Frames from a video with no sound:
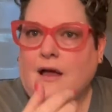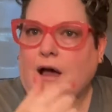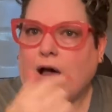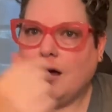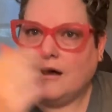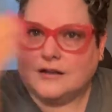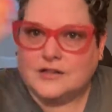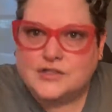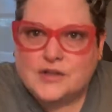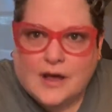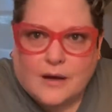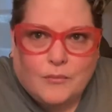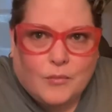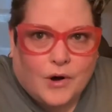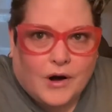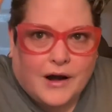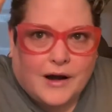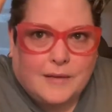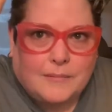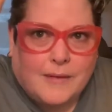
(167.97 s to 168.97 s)
also i'm
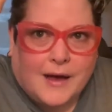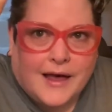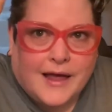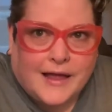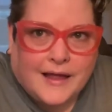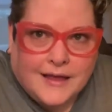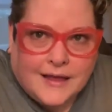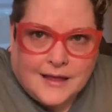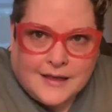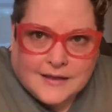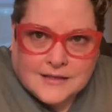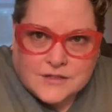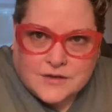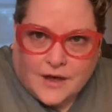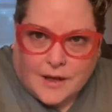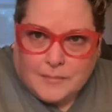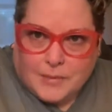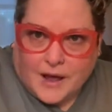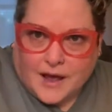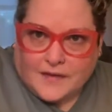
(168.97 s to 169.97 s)
wearing my so
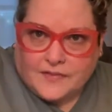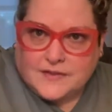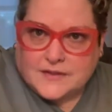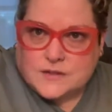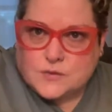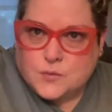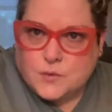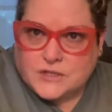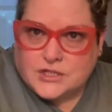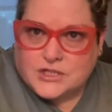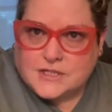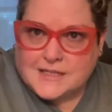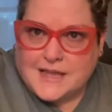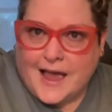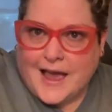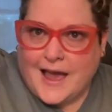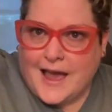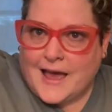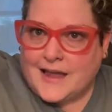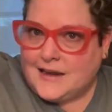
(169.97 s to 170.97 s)
i've got this witch's
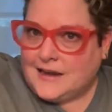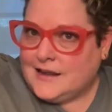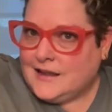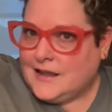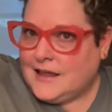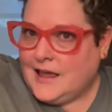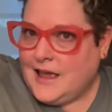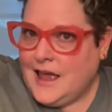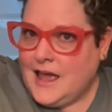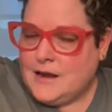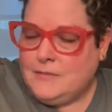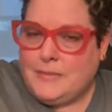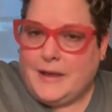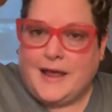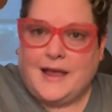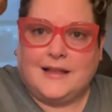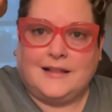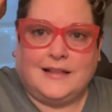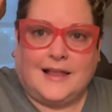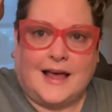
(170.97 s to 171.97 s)
hat
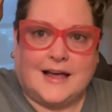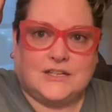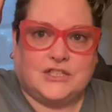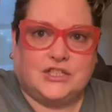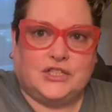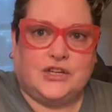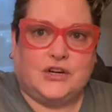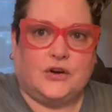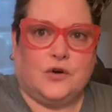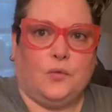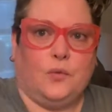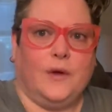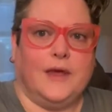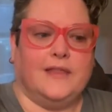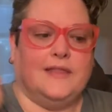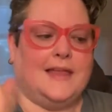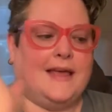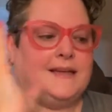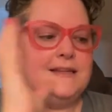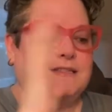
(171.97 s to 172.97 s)
headband last year
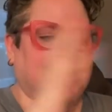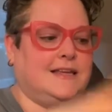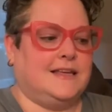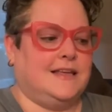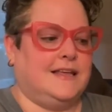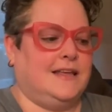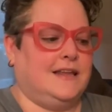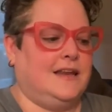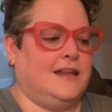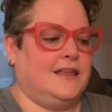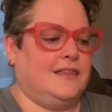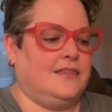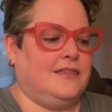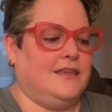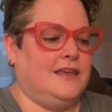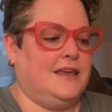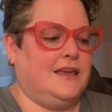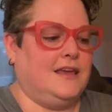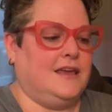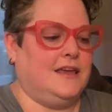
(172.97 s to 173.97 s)
when they did
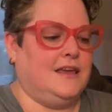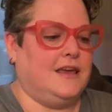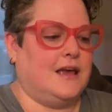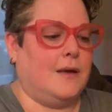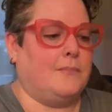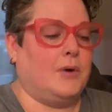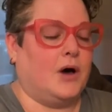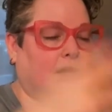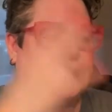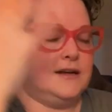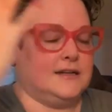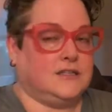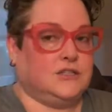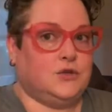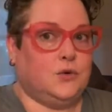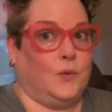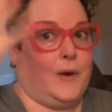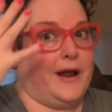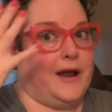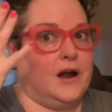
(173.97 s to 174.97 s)
the i bought it
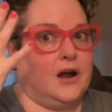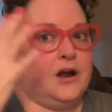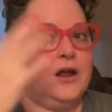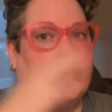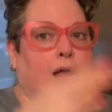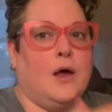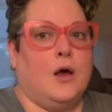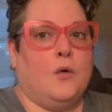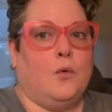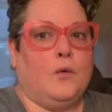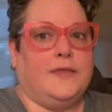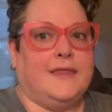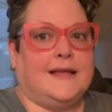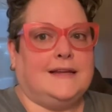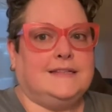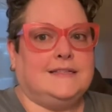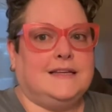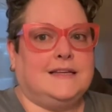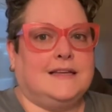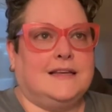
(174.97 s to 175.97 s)
to wear when they
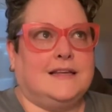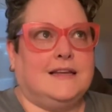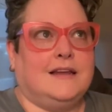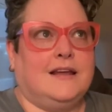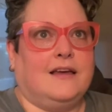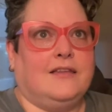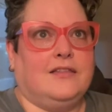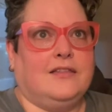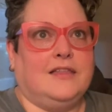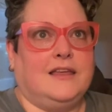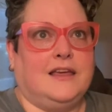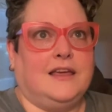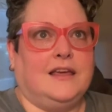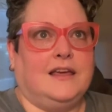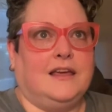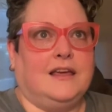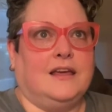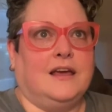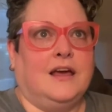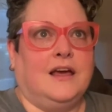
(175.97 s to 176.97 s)
did
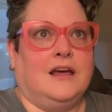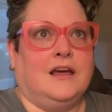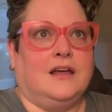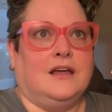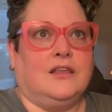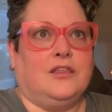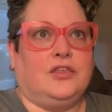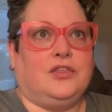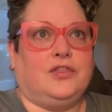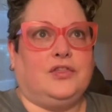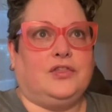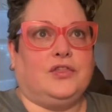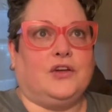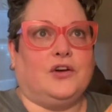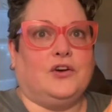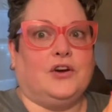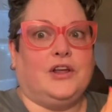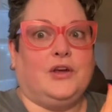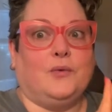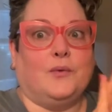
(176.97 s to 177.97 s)
the
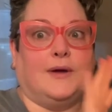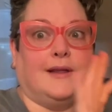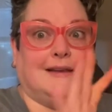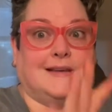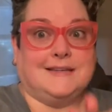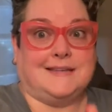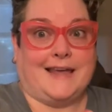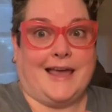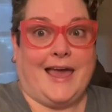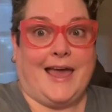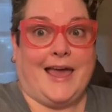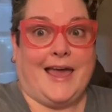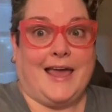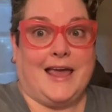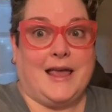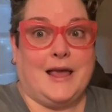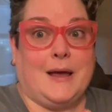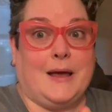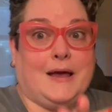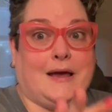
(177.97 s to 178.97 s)
31
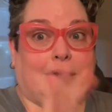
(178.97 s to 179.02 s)
day